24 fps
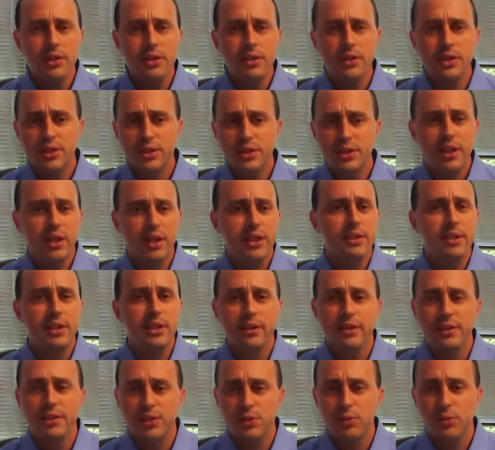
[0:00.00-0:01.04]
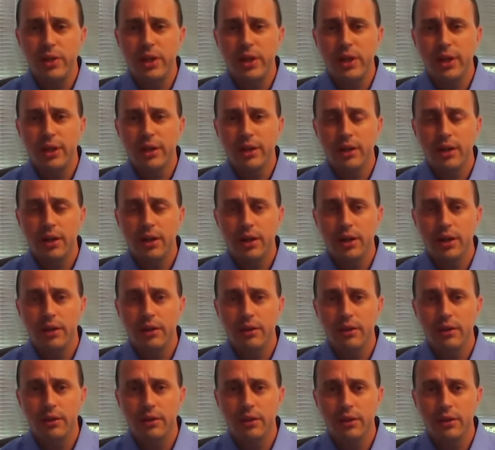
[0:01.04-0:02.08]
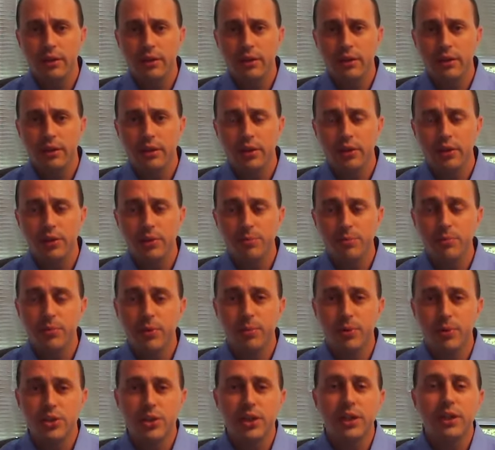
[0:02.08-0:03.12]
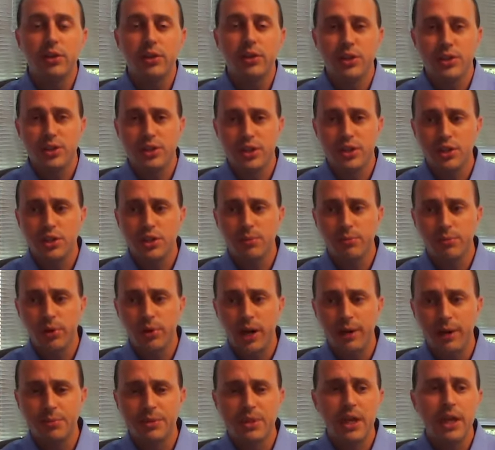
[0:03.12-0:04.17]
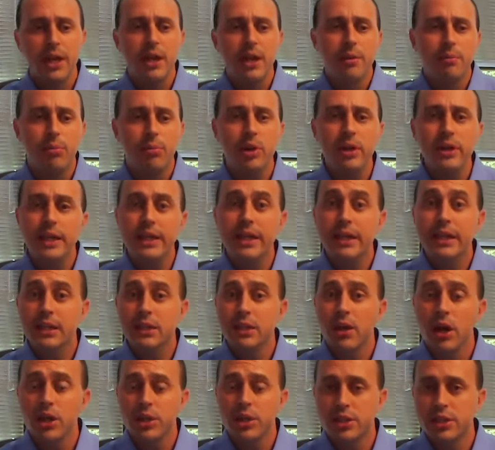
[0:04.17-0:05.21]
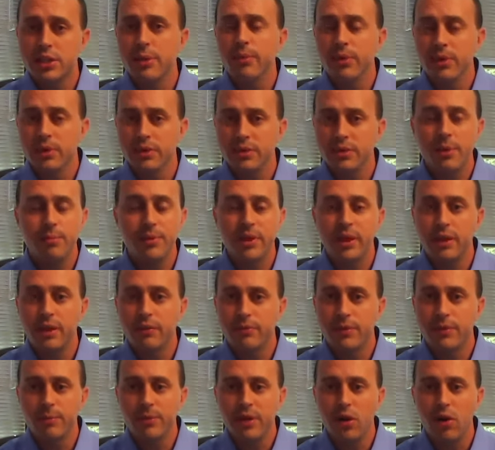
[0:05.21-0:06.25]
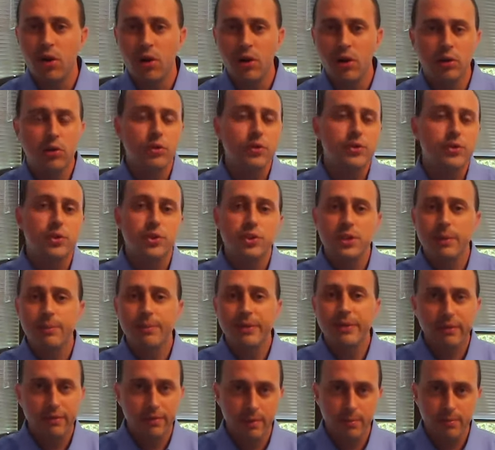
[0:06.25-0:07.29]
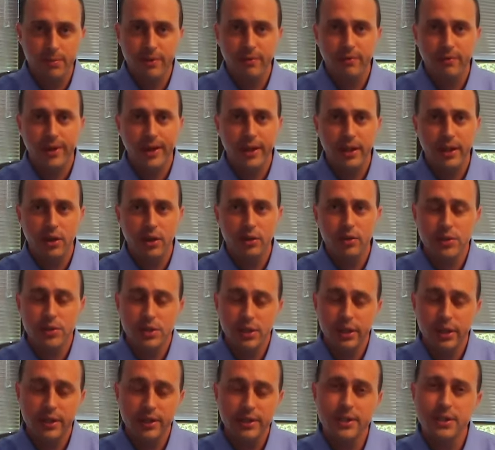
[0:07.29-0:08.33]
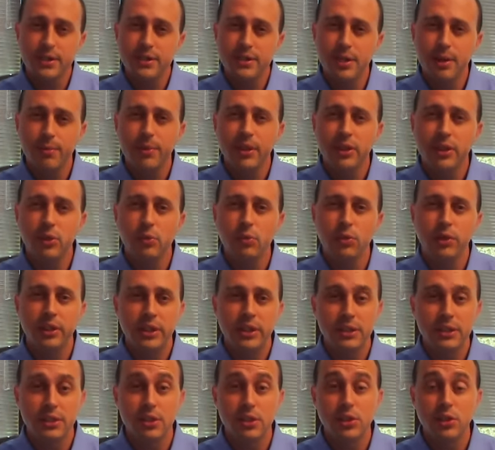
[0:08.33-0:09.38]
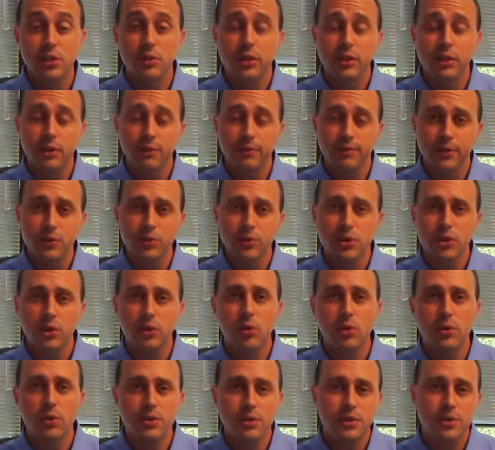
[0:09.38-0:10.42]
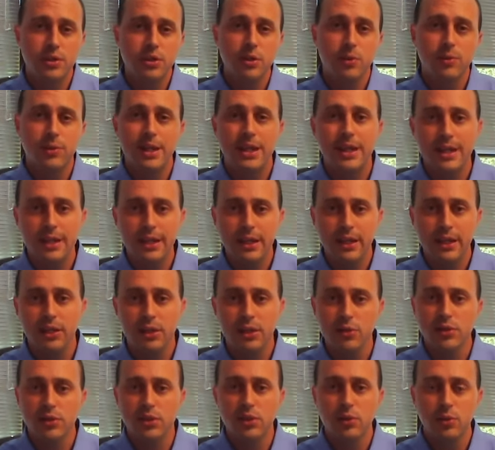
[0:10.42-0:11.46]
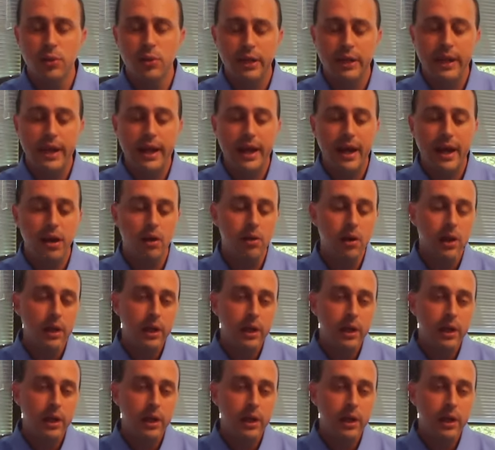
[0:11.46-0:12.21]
discussing this week, the particular discussion prompts, bring in something from the articles or something from the videos. This is something you will need to do in your future courses, so we need to get used to it now.